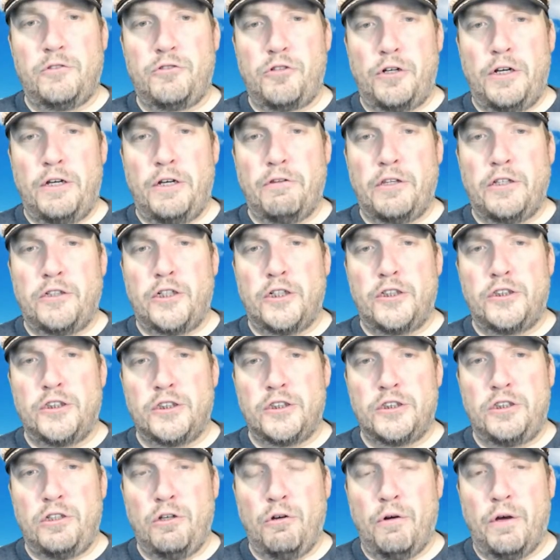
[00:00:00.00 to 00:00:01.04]
Journey of the
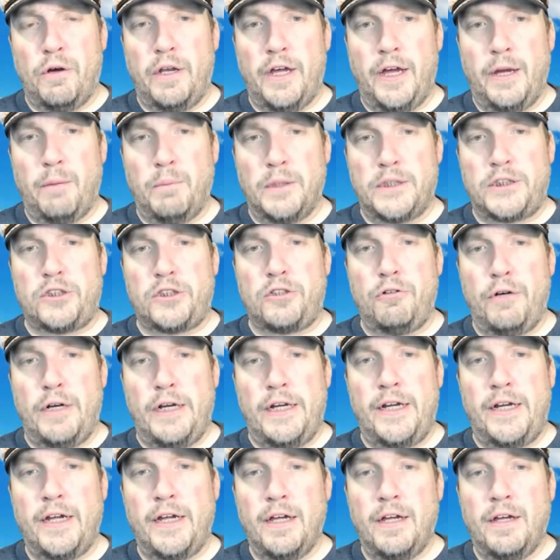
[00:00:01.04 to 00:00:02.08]
Ginger is doing a
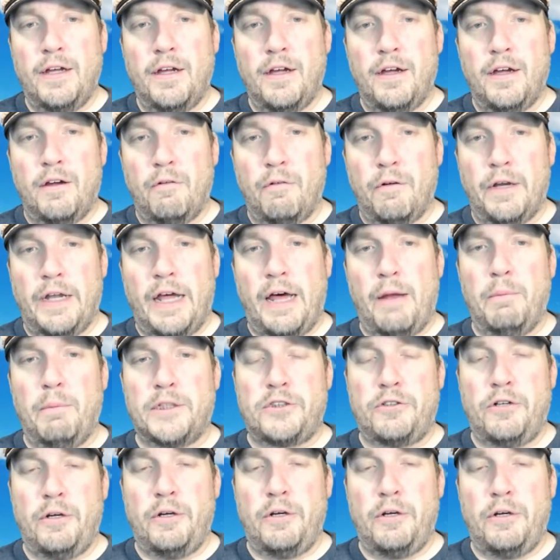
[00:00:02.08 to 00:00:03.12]
mystery, well, not a
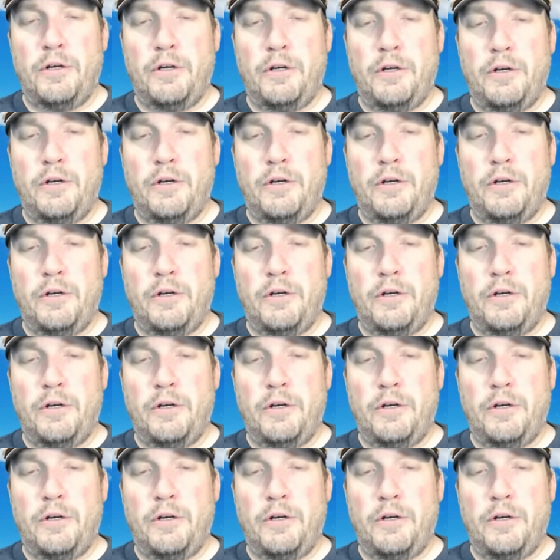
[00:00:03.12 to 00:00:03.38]
mystery,